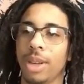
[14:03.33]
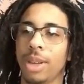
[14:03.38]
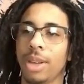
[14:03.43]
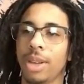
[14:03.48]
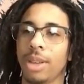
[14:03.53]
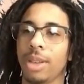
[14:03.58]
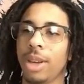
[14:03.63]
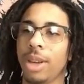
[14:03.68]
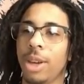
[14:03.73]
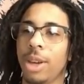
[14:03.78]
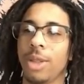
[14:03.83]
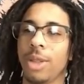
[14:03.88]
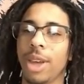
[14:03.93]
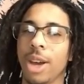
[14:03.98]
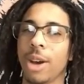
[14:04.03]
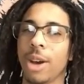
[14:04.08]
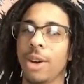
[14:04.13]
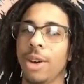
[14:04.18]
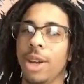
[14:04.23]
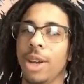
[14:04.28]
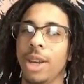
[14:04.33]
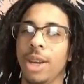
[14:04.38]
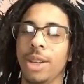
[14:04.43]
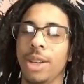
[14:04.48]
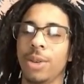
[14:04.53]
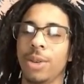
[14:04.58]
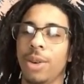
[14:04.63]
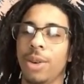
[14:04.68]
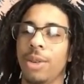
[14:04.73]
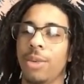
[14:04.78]
that you're there in any
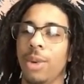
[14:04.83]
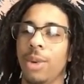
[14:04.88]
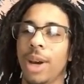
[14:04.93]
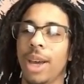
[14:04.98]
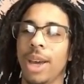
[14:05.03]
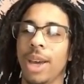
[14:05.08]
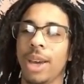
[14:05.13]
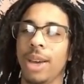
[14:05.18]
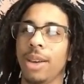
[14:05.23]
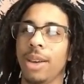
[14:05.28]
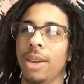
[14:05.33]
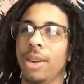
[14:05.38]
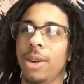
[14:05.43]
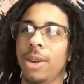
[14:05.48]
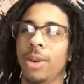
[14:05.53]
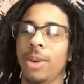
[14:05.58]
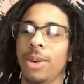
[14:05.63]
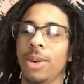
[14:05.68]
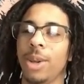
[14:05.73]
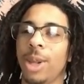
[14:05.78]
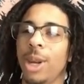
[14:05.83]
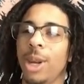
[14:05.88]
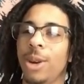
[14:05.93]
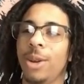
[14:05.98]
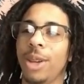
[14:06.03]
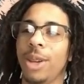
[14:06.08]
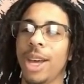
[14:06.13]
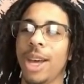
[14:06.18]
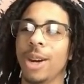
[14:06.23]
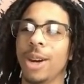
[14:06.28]
sort of way, a
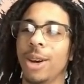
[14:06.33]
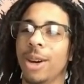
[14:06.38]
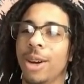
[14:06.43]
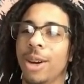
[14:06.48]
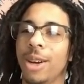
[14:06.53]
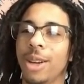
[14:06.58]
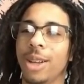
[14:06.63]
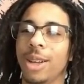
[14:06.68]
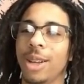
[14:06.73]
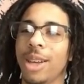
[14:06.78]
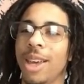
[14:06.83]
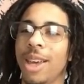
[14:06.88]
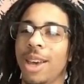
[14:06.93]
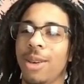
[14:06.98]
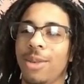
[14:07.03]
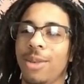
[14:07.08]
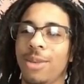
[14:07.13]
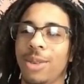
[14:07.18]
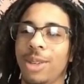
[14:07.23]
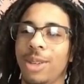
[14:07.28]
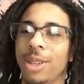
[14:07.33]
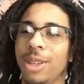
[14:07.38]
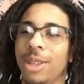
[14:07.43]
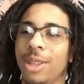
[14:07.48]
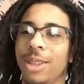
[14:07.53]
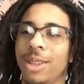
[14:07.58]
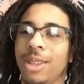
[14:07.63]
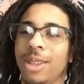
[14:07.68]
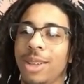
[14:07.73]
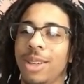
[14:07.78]
little letter or a gift or
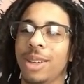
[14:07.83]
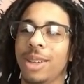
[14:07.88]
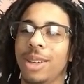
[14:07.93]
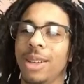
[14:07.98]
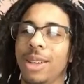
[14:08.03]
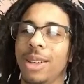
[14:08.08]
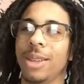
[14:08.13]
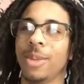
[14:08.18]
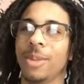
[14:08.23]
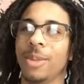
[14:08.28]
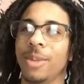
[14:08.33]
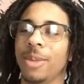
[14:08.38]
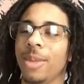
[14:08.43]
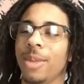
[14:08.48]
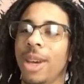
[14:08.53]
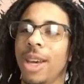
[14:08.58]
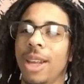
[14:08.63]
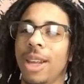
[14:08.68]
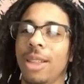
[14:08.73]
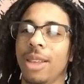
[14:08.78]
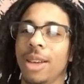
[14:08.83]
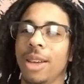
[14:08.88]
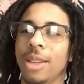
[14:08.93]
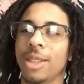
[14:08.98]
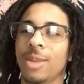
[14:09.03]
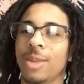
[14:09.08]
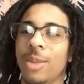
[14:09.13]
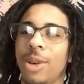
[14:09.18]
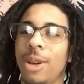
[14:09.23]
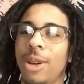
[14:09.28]
anything
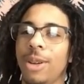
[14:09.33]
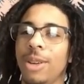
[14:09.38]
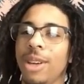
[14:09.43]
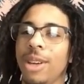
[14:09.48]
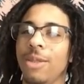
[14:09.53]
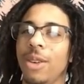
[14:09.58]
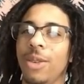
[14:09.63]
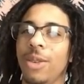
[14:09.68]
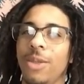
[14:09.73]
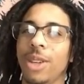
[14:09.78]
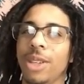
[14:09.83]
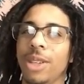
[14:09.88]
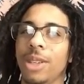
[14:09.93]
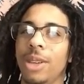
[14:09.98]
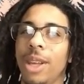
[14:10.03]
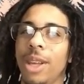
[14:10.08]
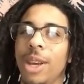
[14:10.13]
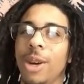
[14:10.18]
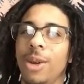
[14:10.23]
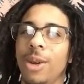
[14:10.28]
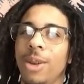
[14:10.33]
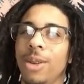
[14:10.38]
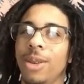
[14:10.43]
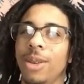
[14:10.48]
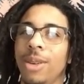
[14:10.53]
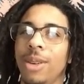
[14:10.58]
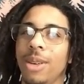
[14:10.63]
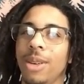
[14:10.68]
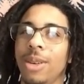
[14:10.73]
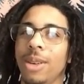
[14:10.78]
small, even if it's little,
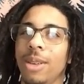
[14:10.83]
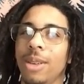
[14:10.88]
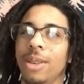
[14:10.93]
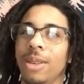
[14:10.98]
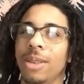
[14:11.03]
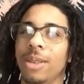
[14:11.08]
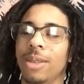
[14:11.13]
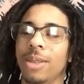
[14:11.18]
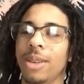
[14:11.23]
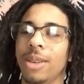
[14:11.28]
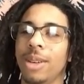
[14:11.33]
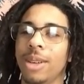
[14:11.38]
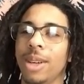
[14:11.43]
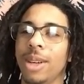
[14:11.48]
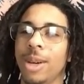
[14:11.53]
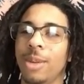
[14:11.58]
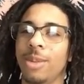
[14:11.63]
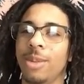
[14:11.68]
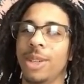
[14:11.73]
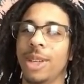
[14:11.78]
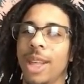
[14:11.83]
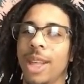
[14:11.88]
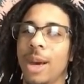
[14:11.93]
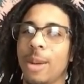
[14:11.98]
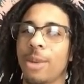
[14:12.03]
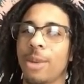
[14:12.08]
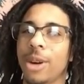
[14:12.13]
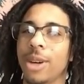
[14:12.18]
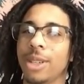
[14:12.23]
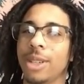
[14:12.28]
to
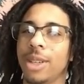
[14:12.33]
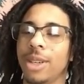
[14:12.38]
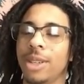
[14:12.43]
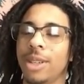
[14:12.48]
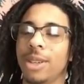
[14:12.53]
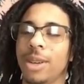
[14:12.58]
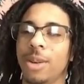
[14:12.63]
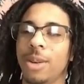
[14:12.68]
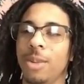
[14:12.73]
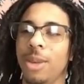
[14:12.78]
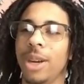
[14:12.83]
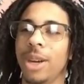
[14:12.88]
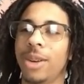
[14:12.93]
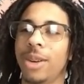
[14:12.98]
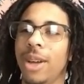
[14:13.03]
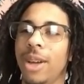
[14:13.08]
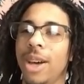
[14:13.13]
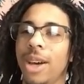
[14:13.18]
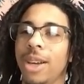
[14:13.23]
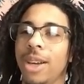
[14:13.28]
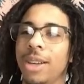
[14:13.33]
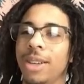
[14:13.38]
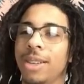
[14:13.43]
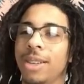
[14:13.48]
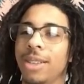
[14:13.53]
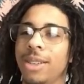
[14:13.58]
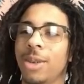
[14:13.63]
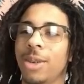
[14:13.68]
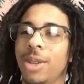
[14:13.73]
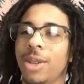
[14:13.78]
that person, it's going to mean a lot.
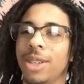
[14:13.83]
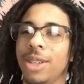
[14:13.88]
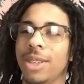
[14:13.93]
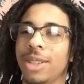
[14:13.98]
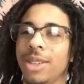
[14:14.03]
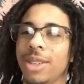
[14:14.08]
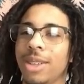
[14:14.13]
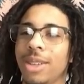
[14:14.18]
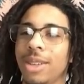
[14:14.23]
So just,